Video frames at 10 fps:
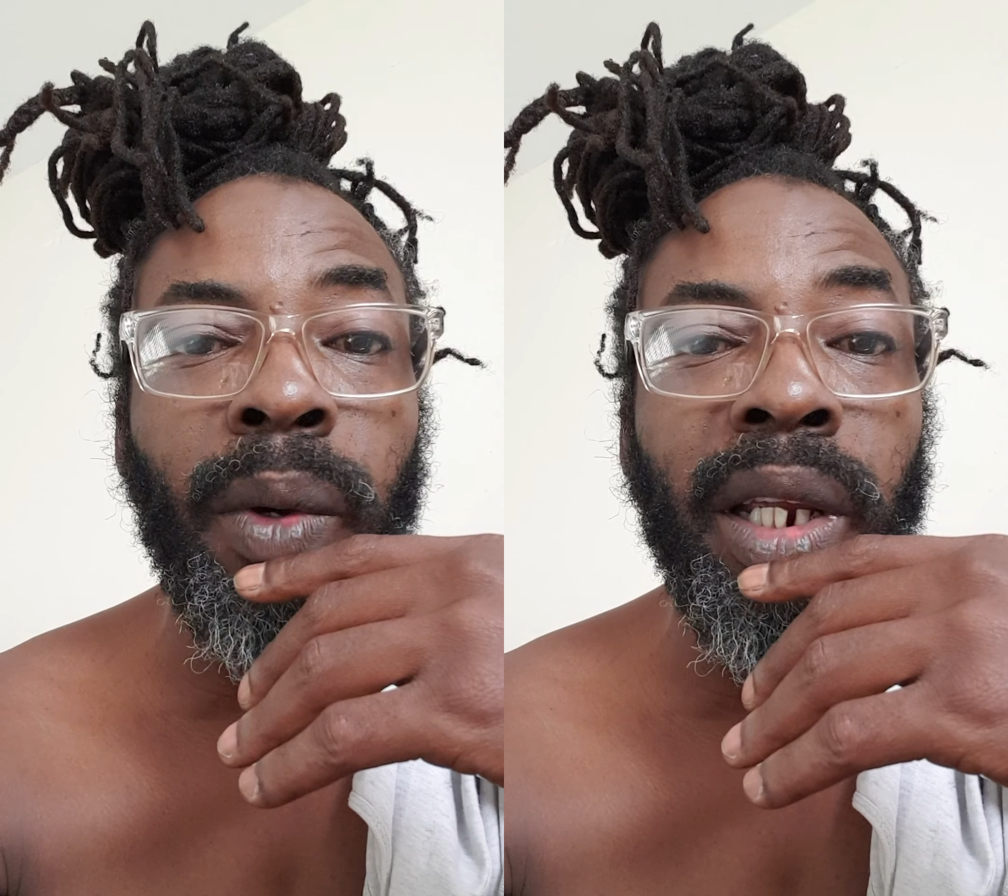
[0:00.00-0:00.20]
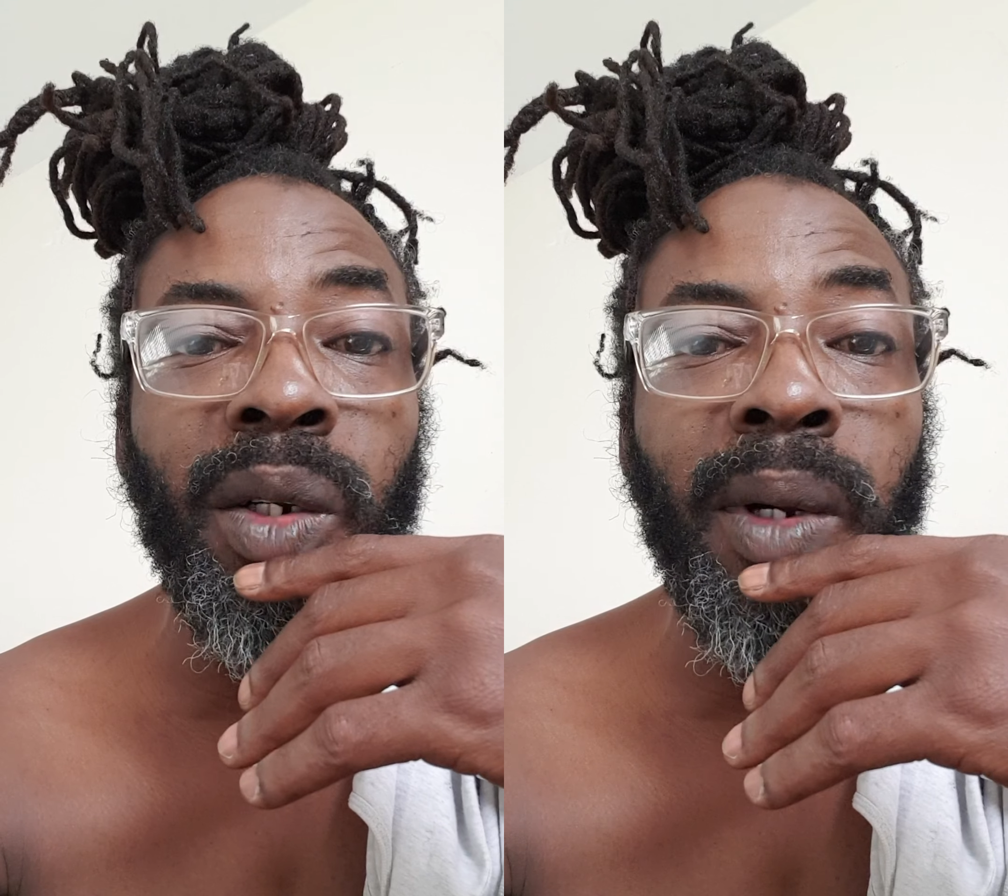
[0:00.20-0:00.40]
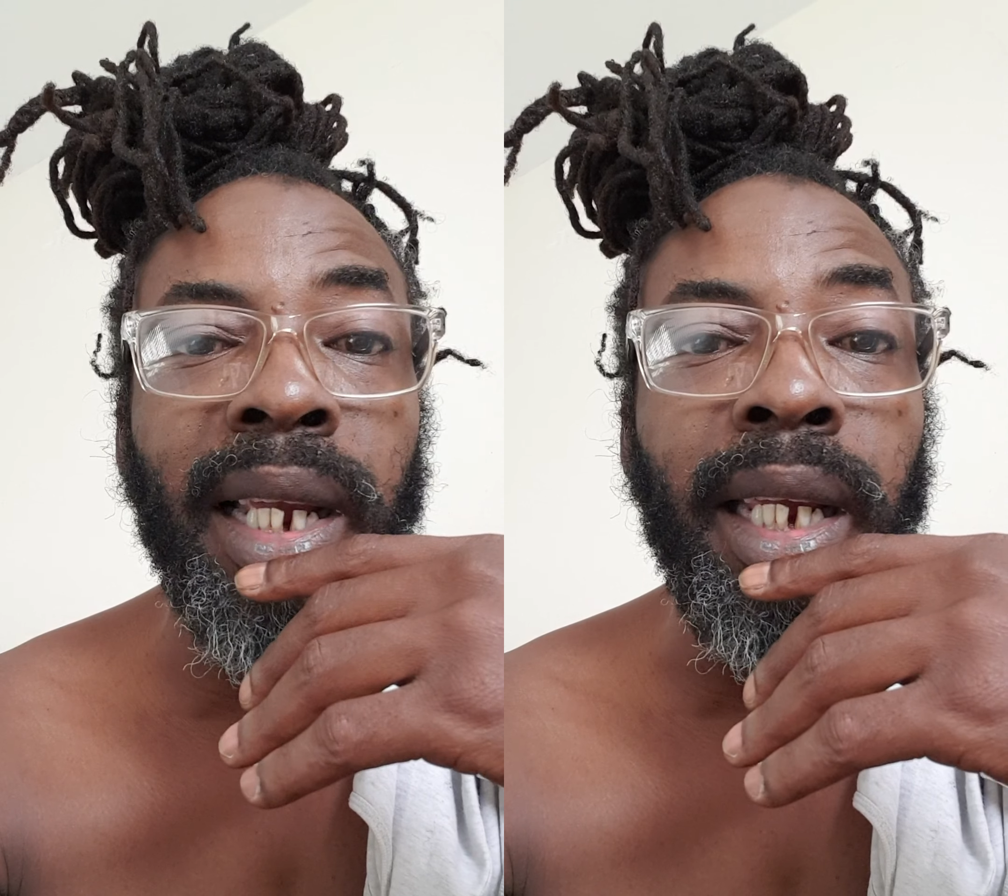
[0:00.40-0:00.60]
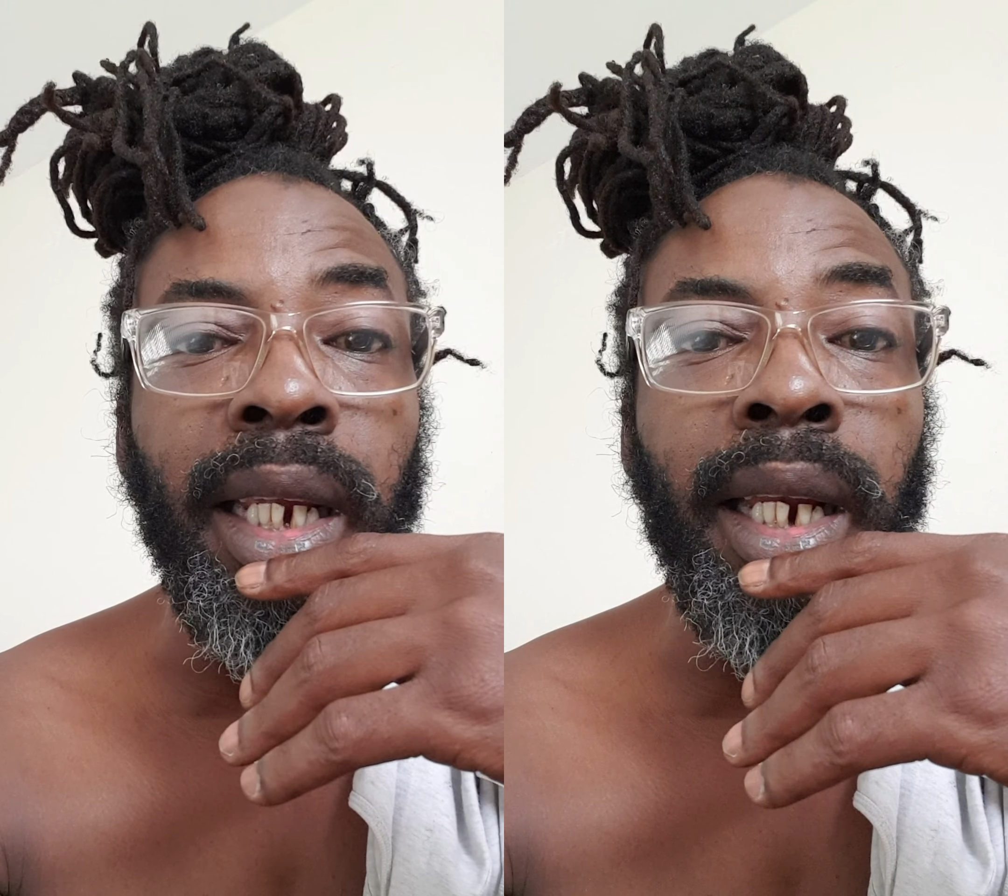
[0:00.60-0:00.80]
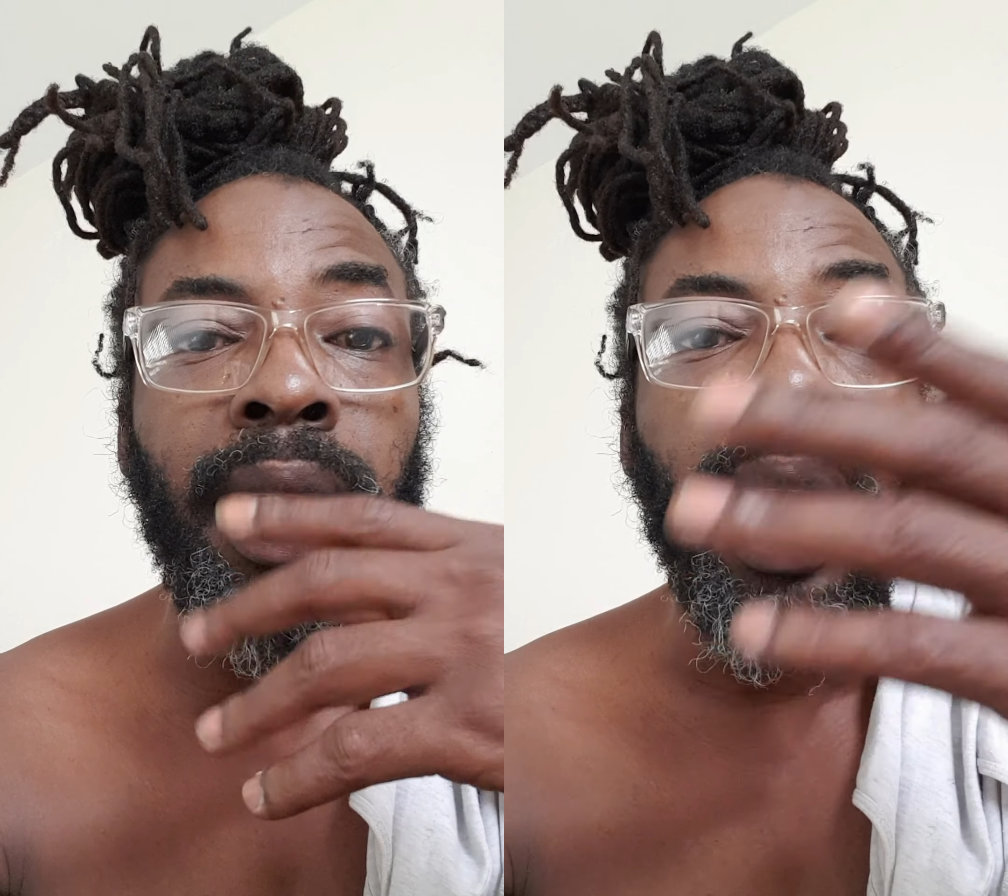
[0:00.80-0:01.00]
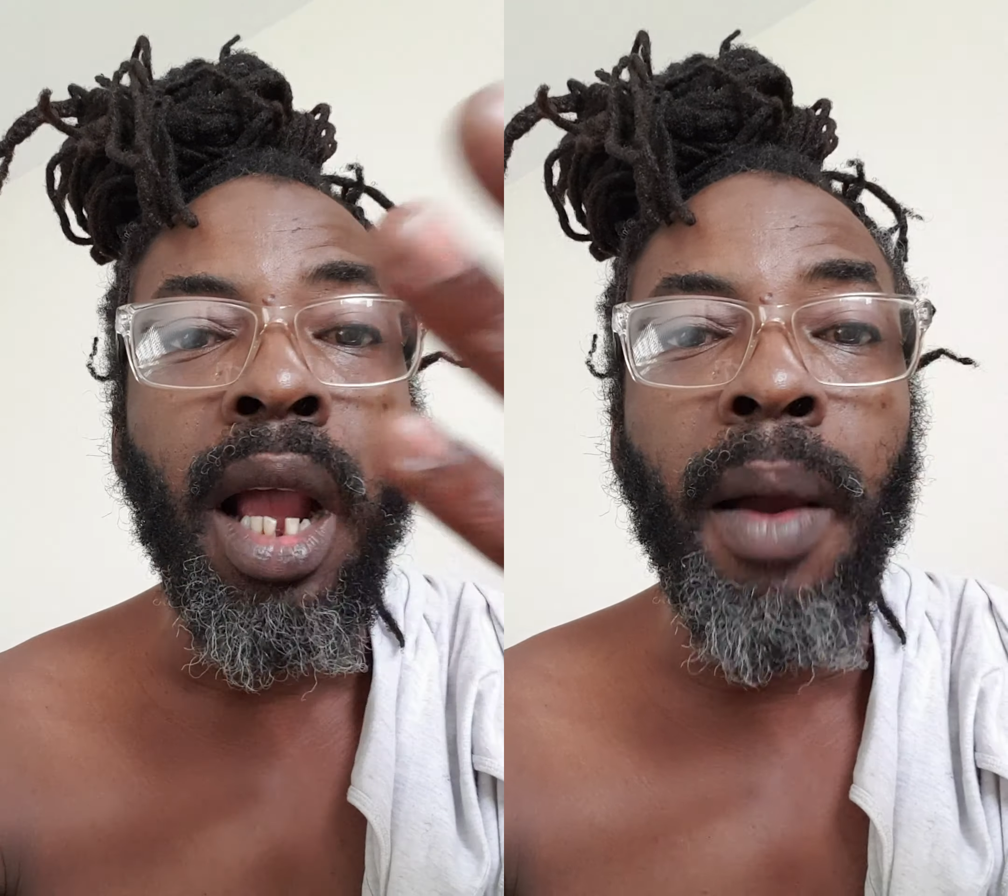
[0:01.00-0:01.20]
way you know and eat that